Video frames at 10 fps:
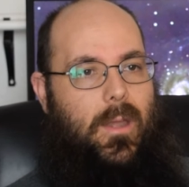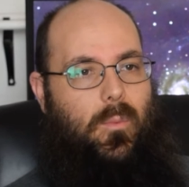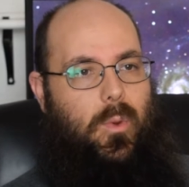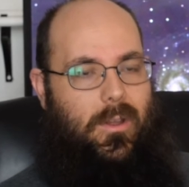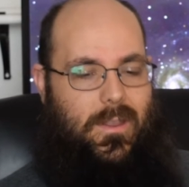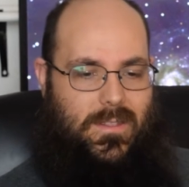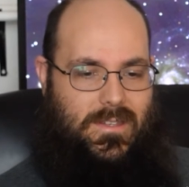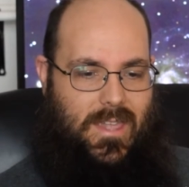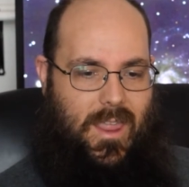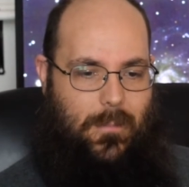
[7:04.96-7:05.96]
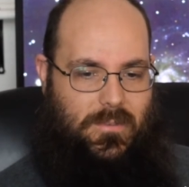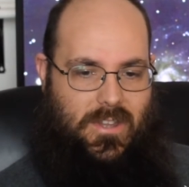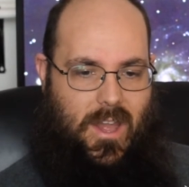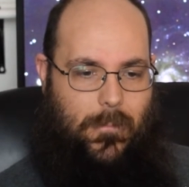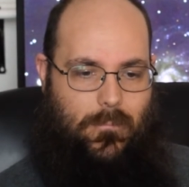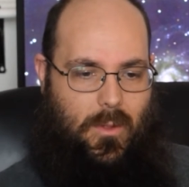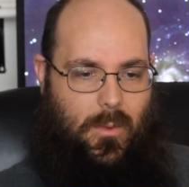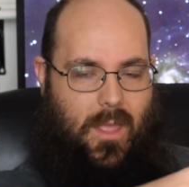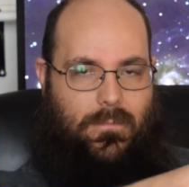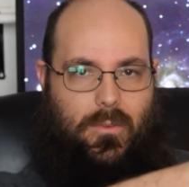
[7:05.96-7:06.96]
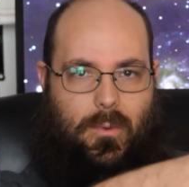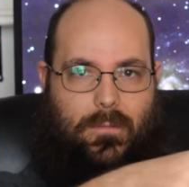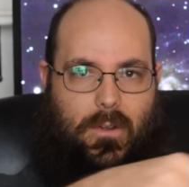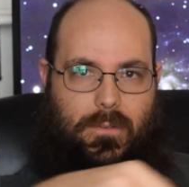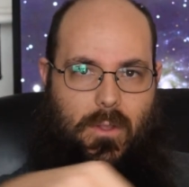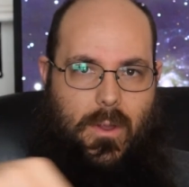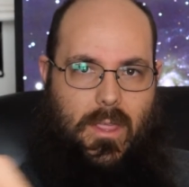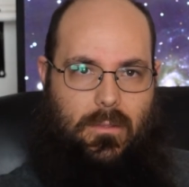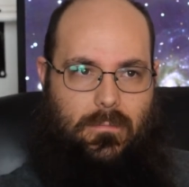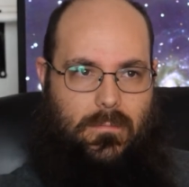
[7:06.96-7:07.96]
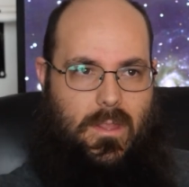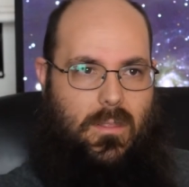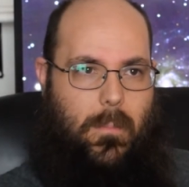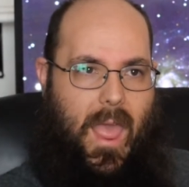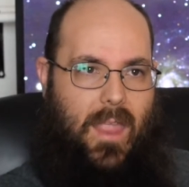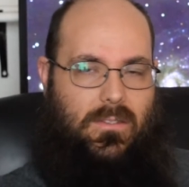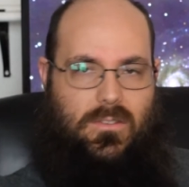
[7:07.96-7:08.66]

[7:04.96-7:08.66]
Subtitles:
we're in this campsite, and we have the river flowing in the back,